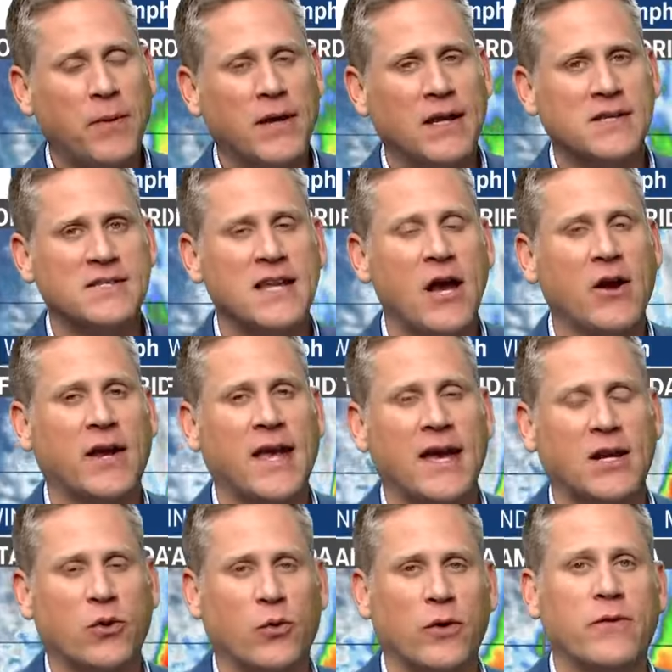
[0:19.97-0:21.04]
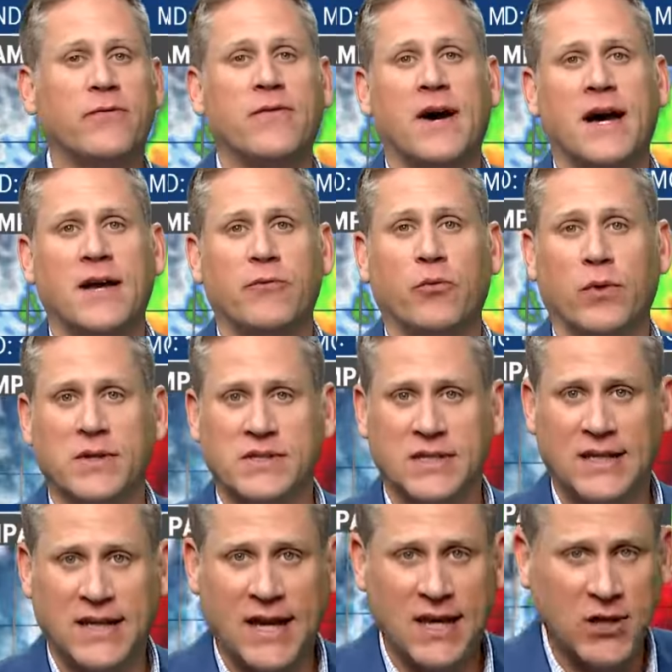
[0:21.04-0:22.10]
It is now category 5 once
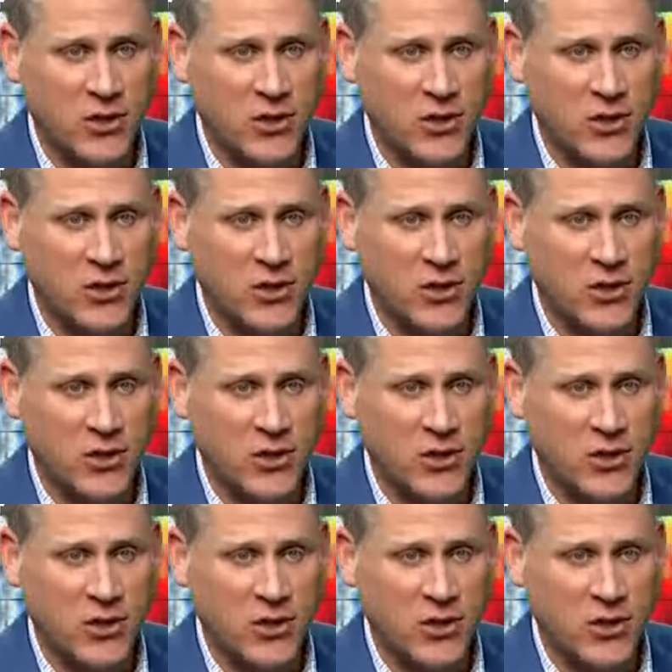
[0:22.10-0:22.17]
again.